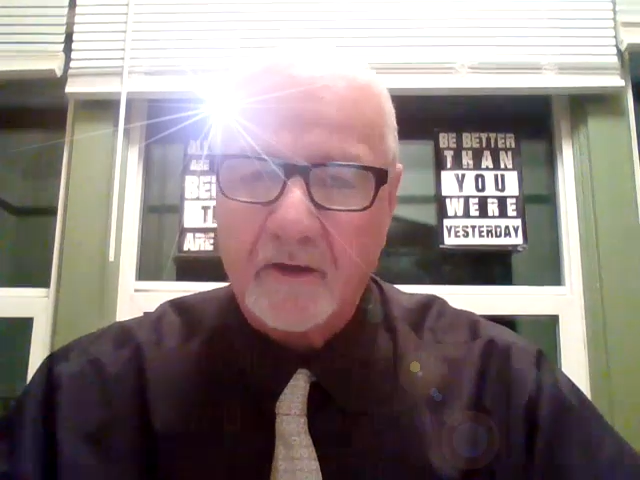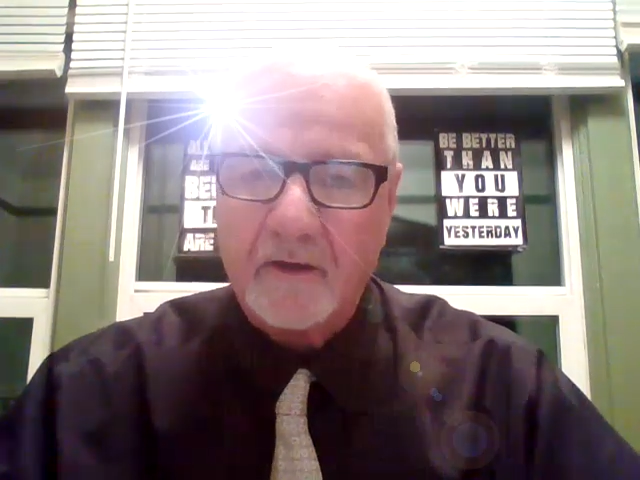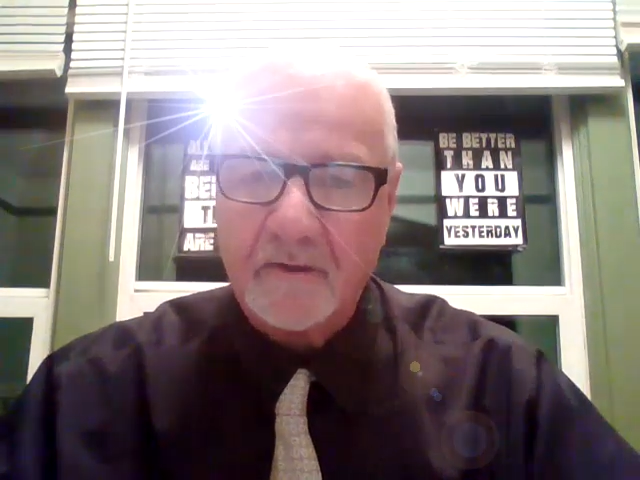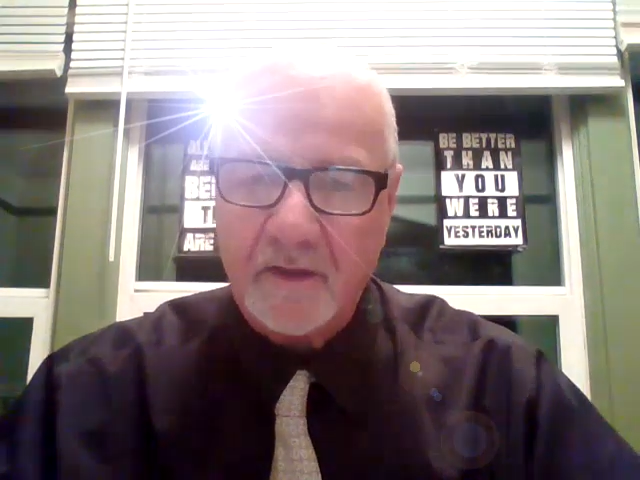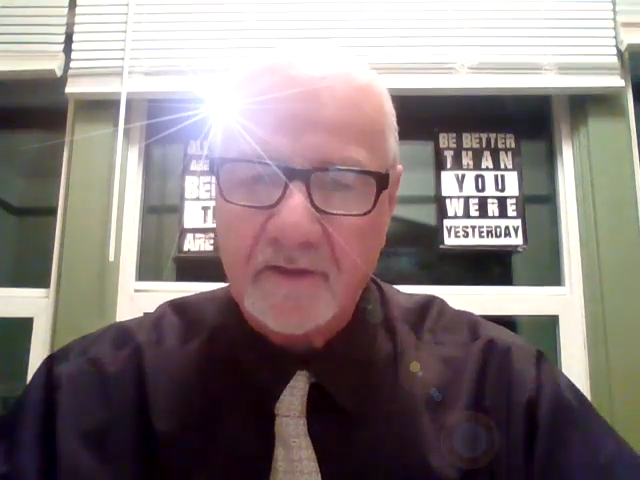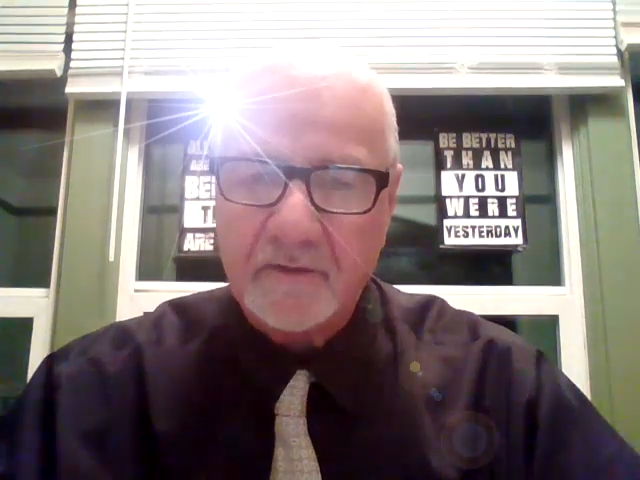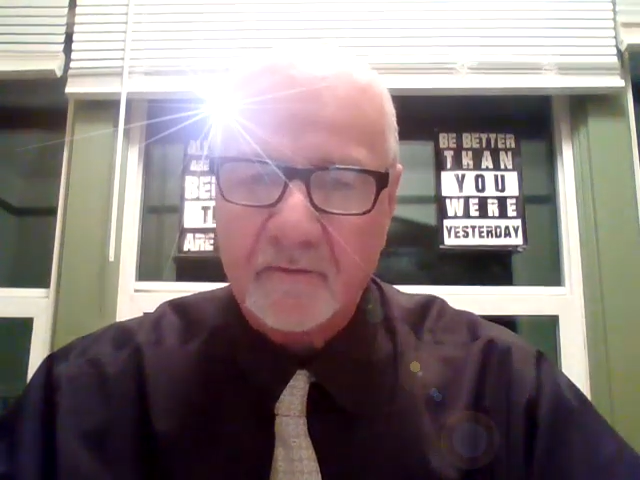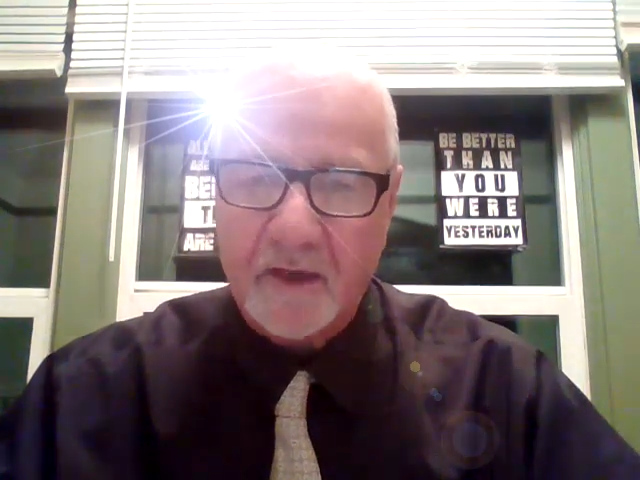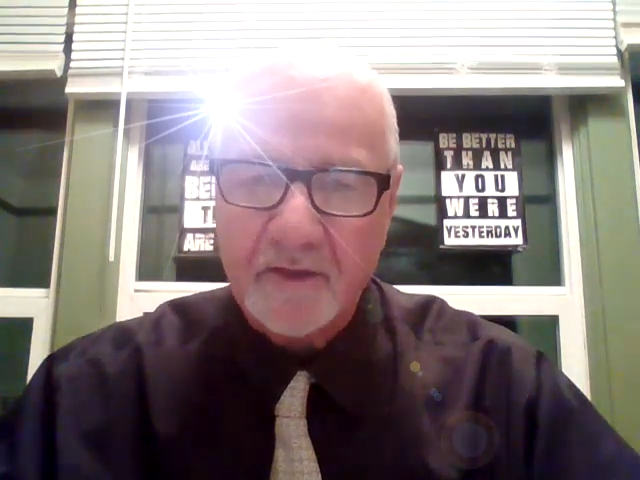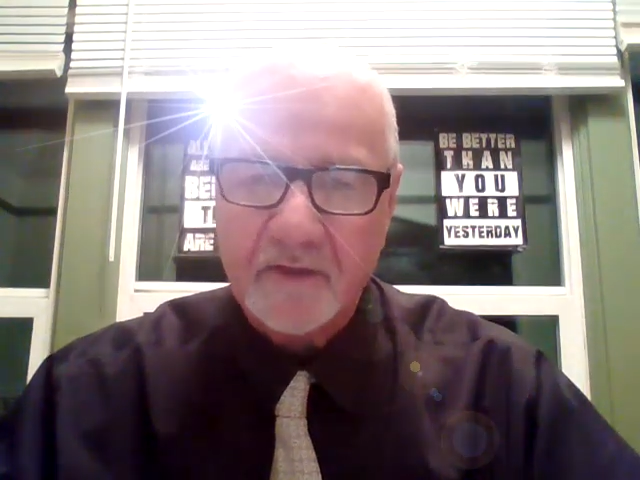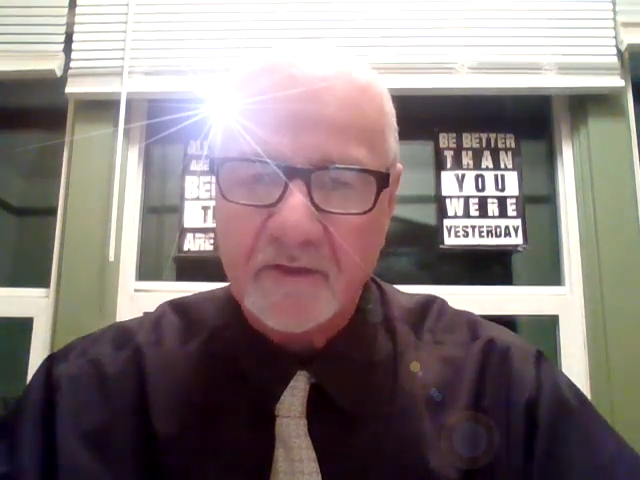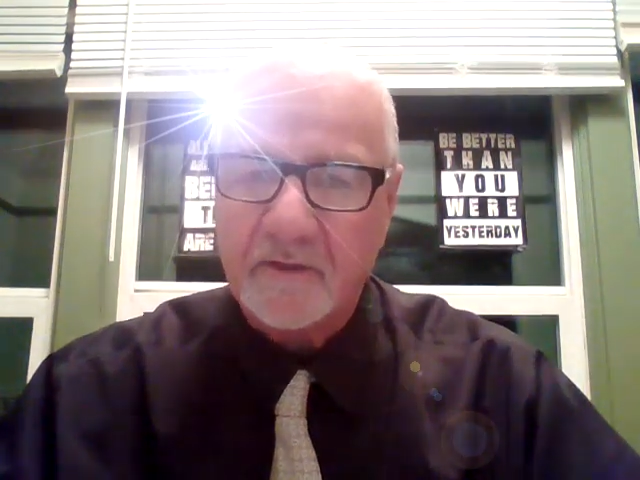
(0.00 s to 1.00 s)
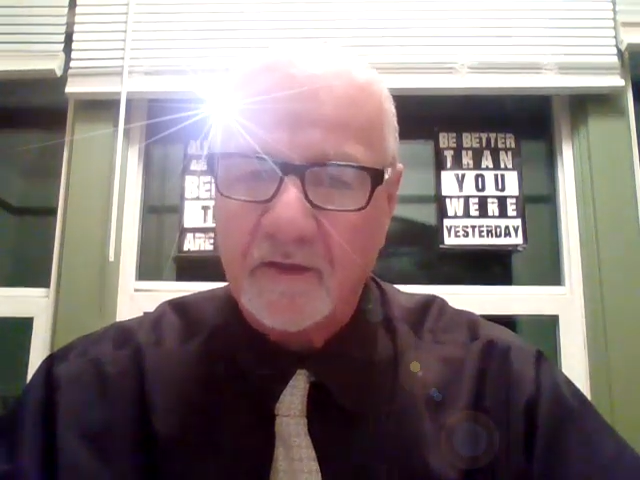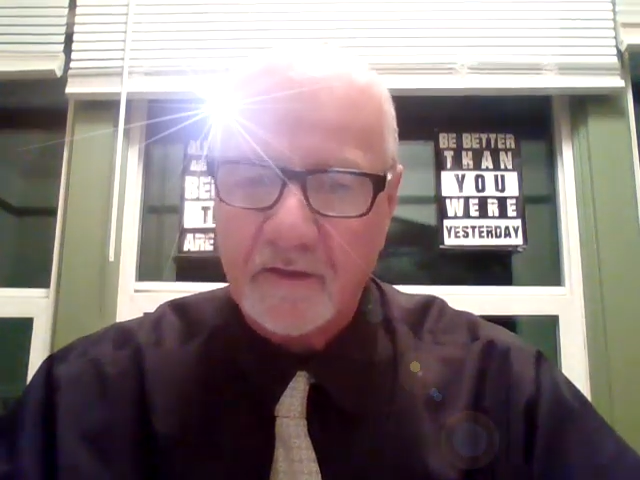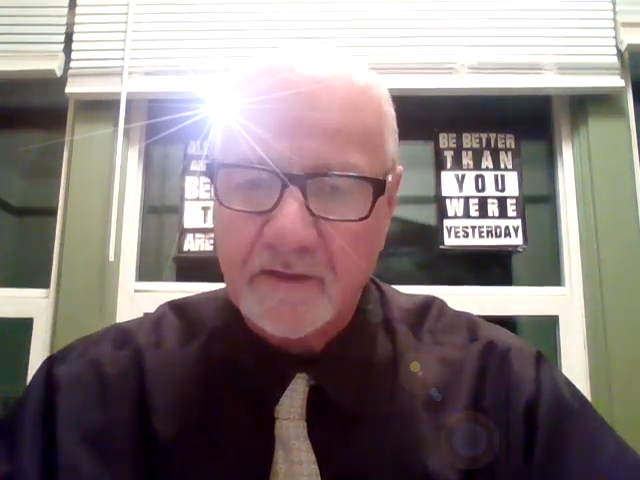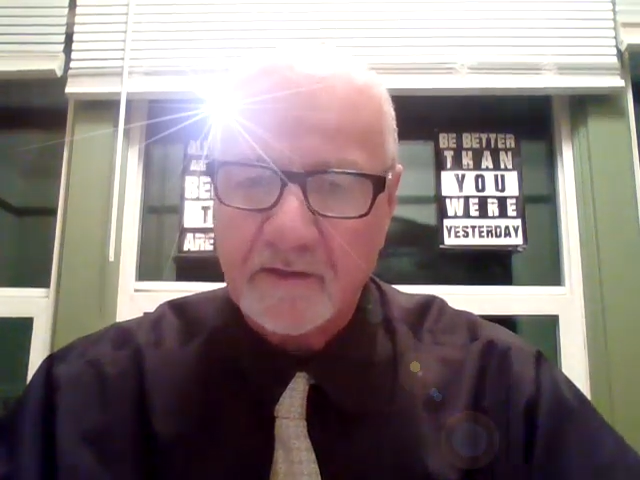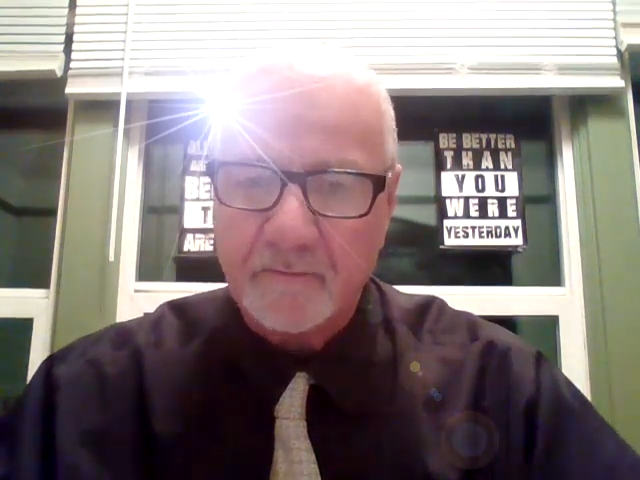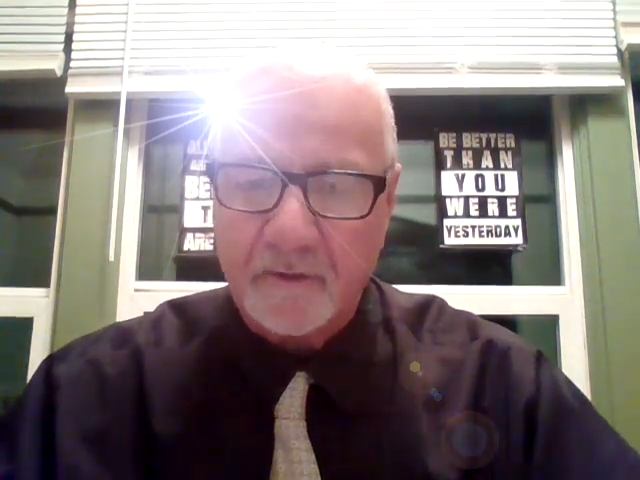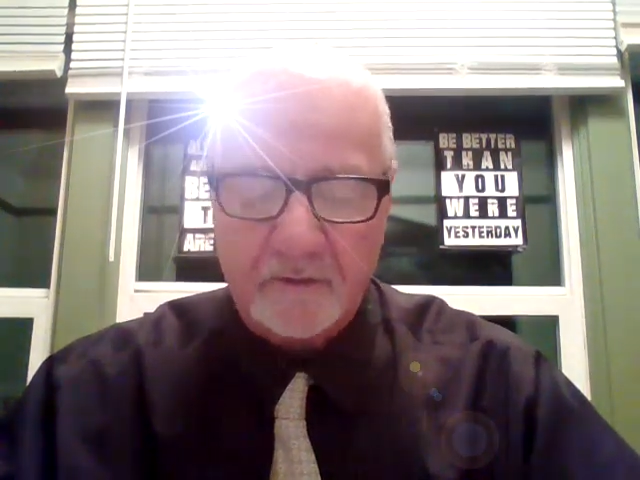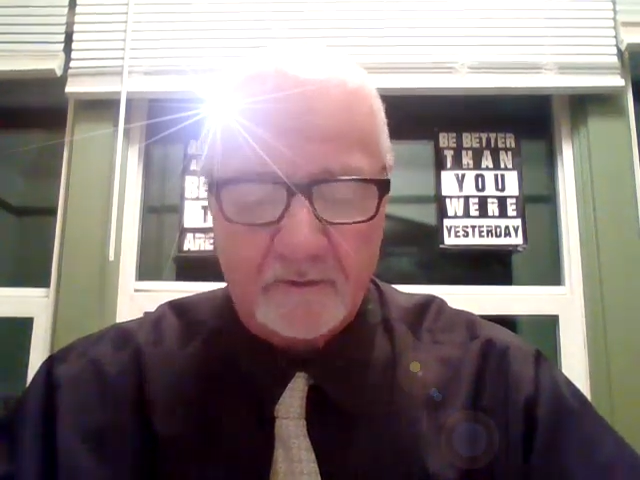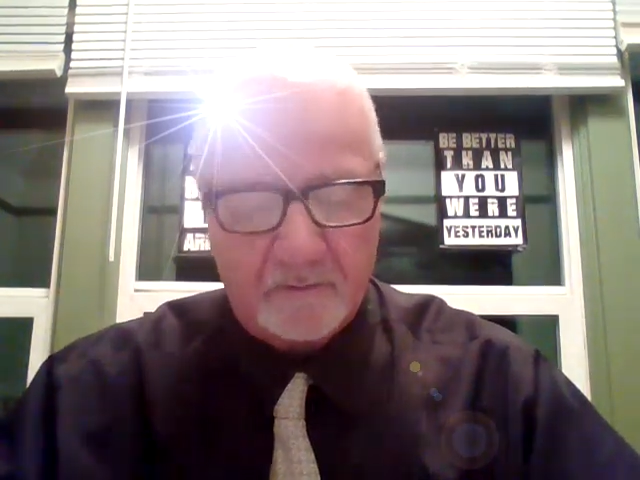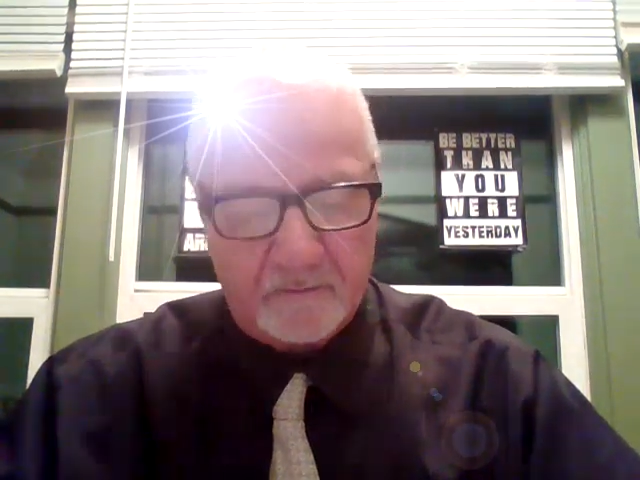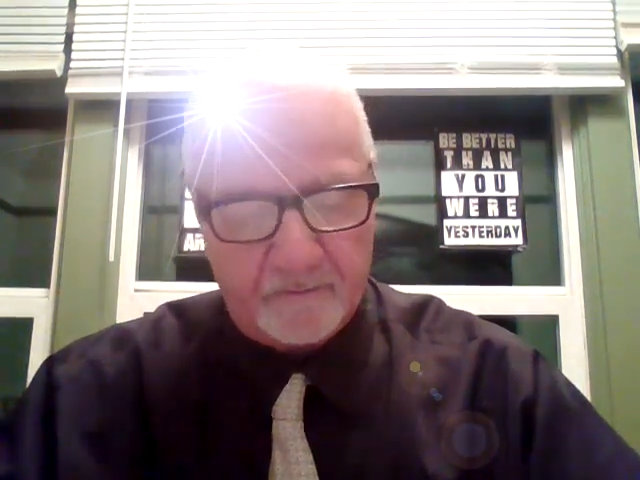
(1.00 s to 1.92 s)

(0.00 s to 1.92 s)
these questions are simple.